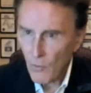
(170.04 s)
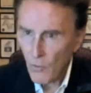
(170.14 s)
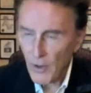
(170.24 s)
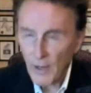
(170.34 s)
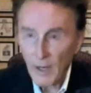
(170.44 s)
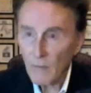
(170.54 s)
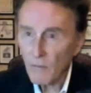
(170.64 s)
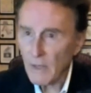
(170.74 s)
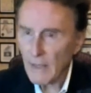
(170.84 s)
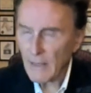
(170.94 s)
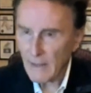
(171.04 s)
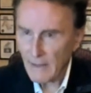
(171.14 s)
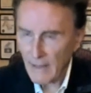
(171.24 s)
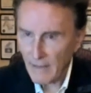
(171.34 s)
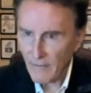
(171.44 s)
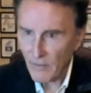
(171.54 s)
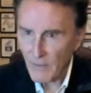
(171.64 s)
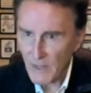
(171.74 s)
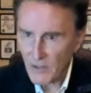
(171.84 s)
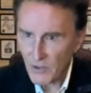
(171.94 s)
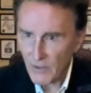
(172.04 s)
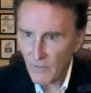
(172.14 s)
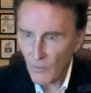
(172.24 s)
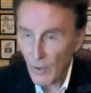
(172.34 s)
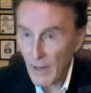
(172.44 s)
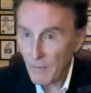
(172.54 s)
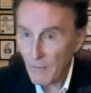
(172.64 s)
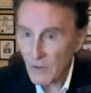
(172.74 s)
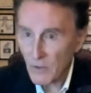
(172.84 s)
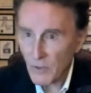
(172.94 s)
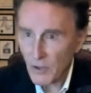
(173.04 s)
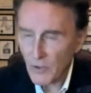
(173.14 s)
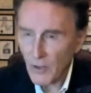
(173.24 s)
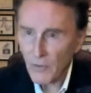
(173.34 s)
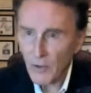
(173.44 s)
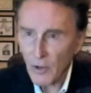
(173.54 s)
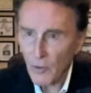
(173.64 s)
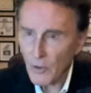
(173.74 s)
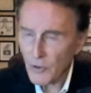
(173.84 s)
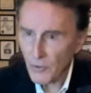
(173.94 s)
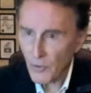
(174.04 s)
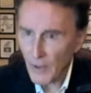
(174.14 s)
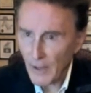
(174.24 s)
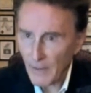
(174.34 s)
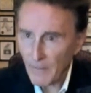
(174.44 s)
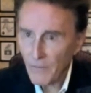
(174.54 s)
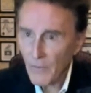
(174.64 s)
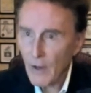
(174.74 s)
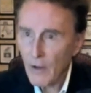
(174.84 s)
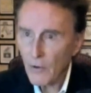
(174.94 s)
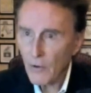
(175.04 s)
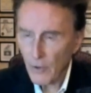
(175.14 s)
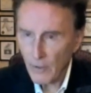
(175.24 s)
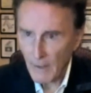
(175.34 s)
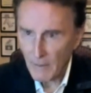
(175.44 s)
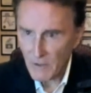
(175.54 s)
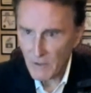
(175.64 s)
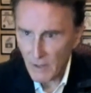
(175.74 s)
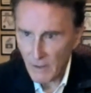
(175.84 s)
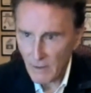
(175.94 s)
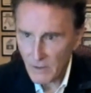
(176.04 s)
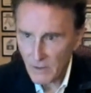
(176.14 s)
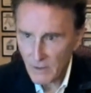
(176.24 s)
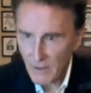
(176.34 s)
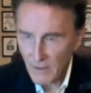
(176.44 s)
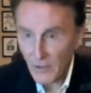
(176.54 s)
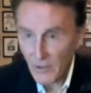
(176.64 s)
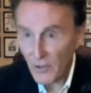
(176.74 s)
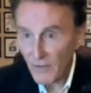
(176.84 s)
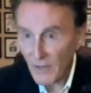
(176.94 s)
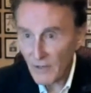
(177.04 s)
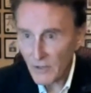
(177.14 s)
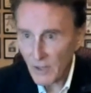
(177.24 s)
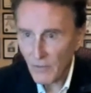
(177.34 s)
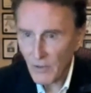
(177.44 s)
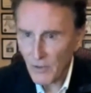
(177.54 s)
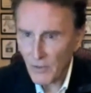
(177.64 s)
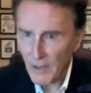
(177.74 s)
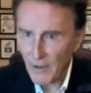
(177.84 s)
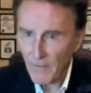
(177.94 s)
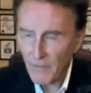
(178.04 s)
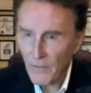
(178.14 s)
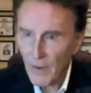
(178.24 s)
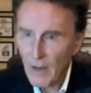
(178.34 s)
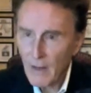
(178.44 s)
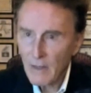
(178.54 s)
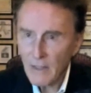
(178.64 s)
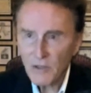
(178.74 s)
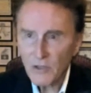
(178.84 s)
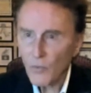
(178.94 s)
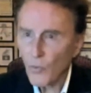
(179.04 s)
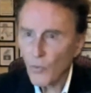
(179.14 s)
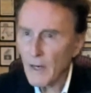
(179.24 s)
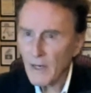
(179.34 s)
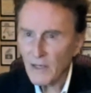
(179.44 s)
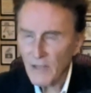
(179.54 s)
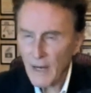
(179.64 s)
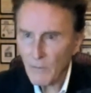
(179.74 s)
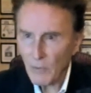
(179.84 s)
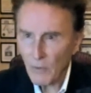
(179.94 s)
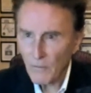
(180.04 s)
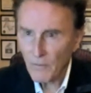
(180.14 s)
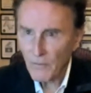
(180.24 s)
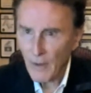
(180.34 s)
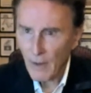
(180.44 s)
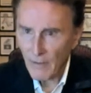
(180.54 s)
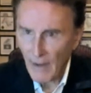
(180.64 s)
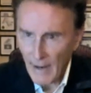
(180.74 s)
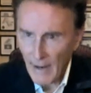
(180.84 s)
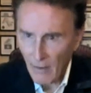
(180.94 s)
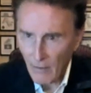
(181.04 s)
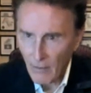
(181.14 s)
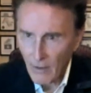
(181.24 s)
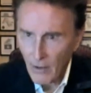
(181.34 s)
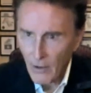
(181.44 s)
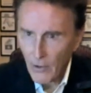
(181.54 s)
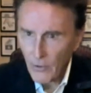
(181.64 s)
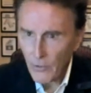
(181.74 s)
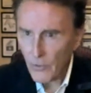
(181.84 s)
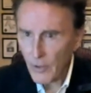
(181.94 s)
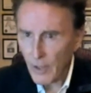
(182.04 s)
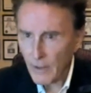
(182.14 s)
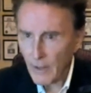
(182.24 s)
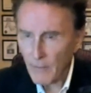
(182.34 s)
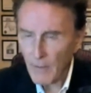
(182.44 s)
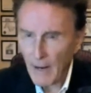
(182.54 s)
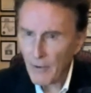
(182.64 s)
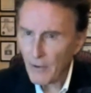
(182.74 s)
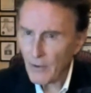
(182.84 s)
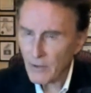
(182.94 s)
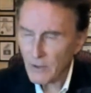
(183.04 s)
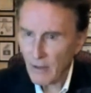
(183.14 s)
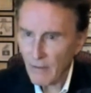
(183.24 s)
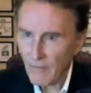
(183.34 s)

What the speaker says: We're incomplete in that information. What happens when you don't know what you're doing? You're going to make mistakes. And then you defend yourself with your ego. That's just one example of how you can empower yourself